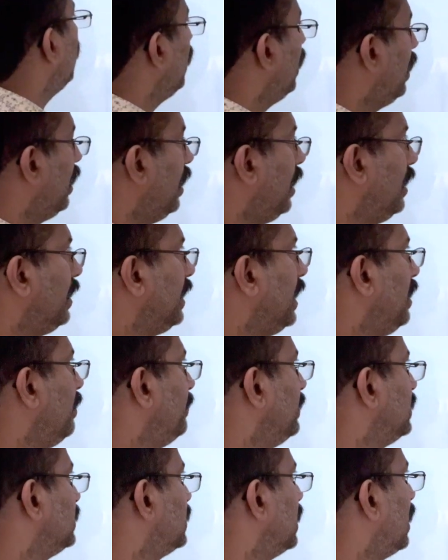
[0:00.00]

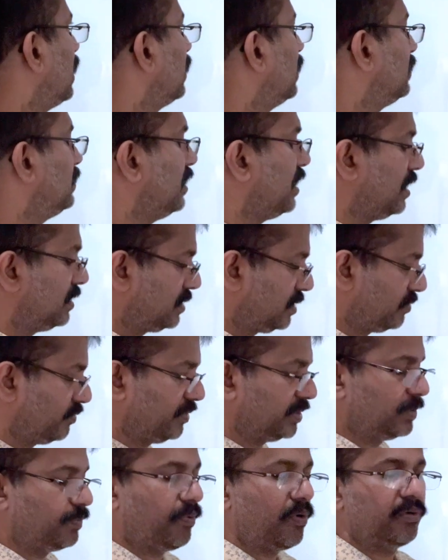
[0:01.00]
element under task
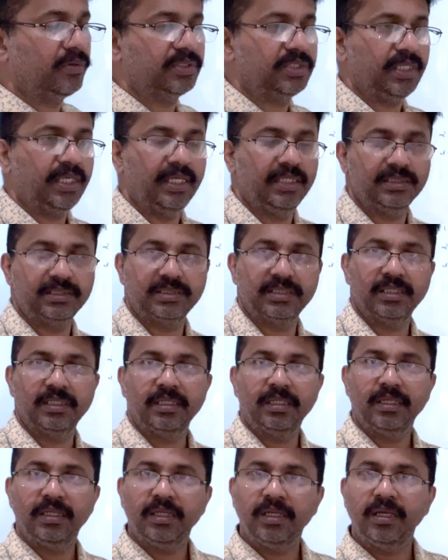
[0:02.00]
response is
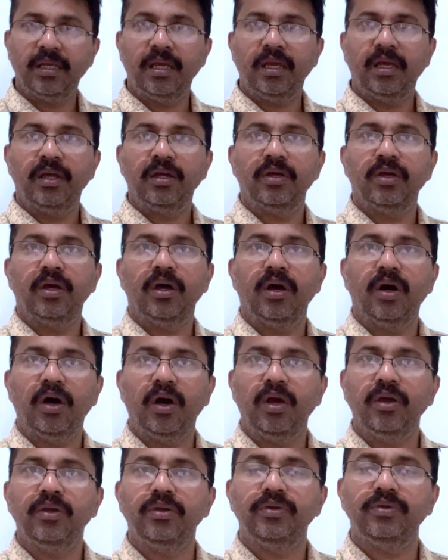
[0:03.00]

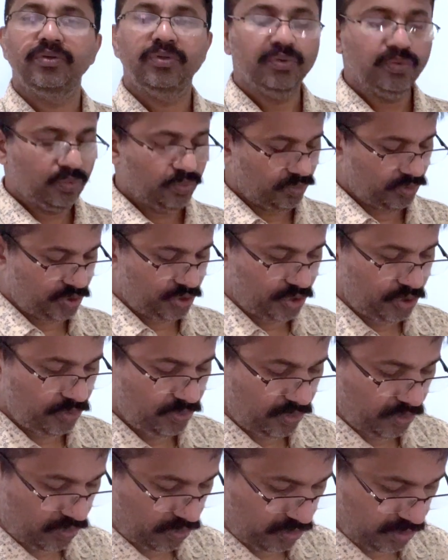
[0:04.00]
you
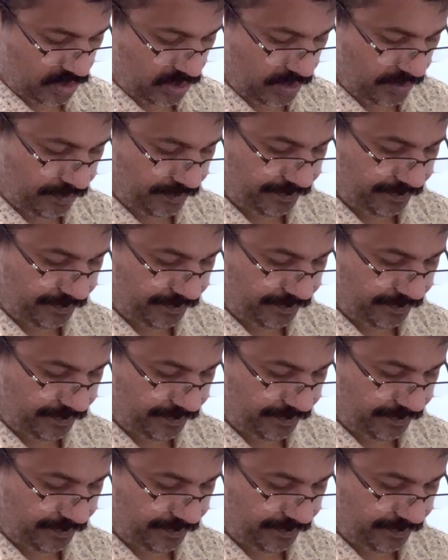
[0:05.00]
should not